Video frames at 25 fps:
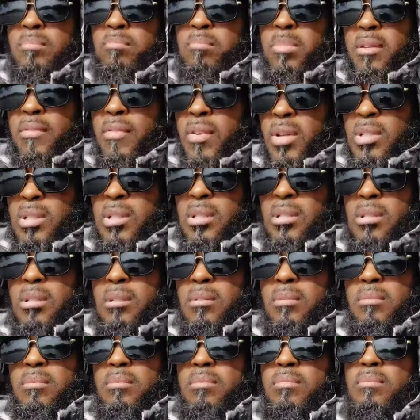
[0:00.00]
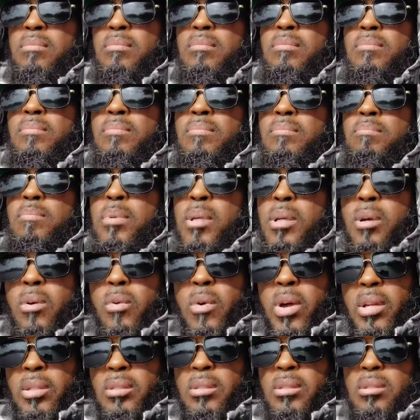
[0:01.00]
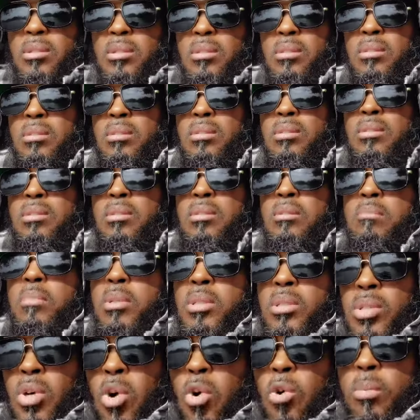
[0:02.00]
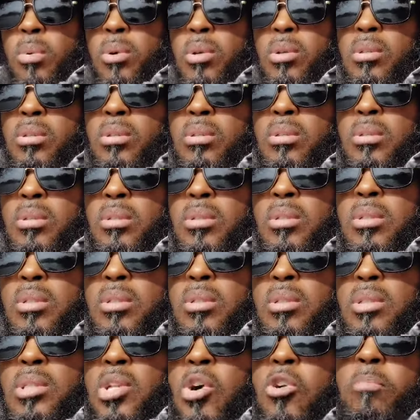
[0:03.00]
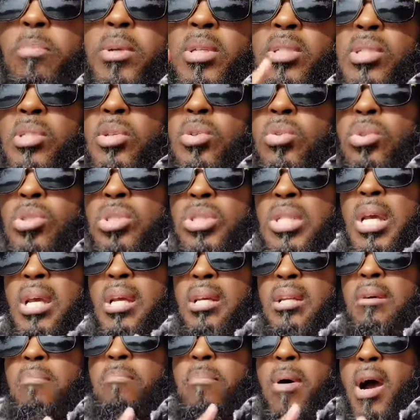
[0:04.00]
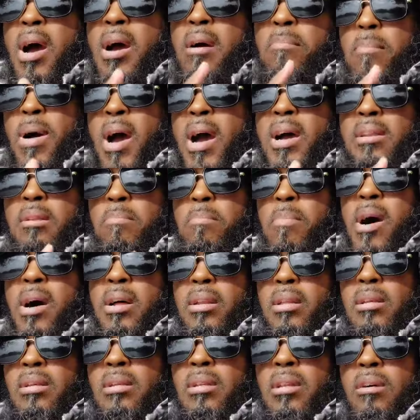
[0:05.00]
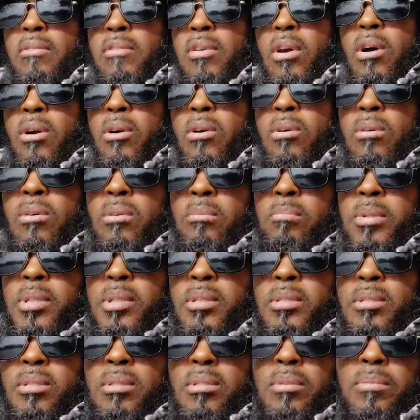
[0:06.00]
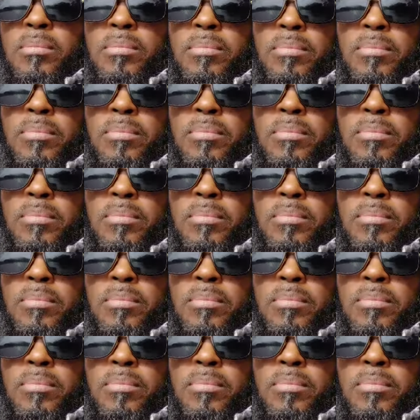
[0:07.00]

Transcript: Be vigilant. Be courageous. Be sober. Don't be soon shaken in mind and body. Love y'all. Peace.